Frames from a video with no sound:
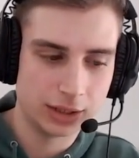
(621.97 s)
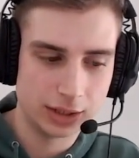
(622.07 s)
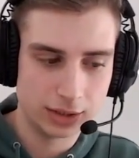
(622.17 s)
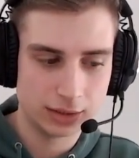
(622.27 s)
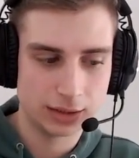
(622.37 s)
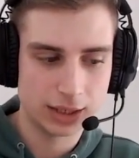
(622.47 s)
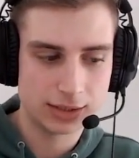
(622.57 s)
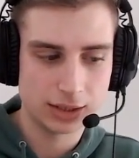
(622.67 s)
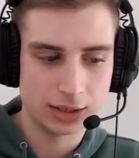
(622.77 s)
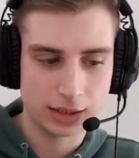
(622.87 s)
I'd
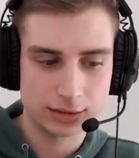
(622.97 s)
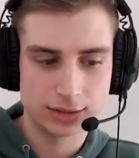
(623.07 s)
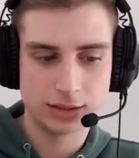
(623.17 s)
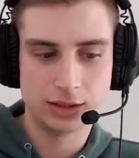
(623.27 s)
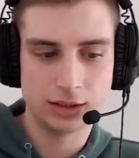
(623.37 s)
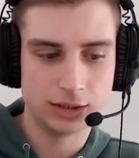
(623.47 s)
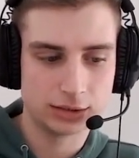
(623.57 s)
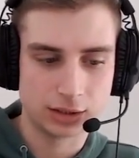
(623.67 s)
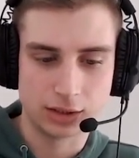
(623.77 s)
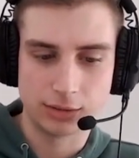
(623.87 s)
say that
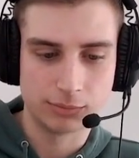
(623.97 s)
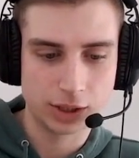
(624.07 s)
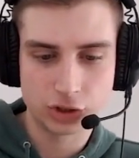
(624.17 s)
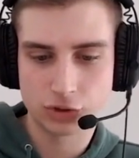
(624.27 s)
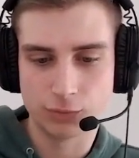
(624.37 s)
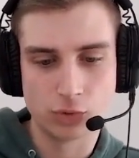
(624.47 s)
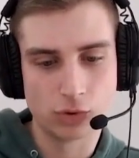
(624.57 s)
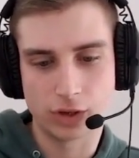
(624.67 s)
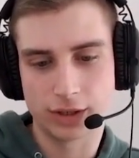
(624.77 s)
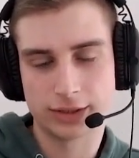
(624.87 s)
CDs are much
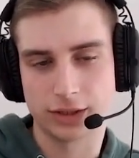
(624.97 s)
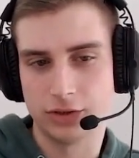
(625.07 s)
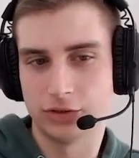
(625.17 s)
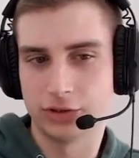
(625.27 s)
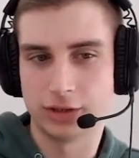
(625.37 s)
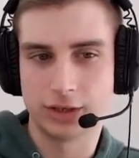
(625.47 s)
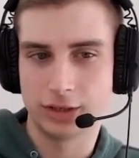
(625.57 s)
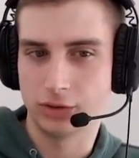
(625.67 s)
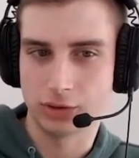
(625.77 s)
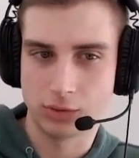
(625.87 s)
more secure
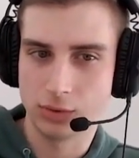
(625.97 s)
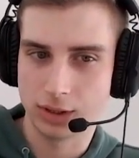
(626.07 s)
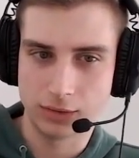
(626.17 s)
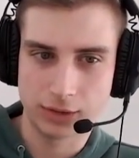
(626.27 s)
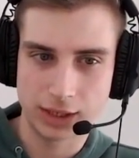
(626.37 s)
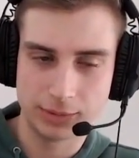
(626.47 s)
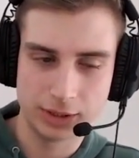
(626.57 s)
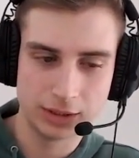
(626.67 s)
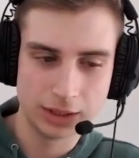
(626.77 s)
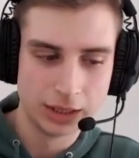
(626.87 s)
than your local environment.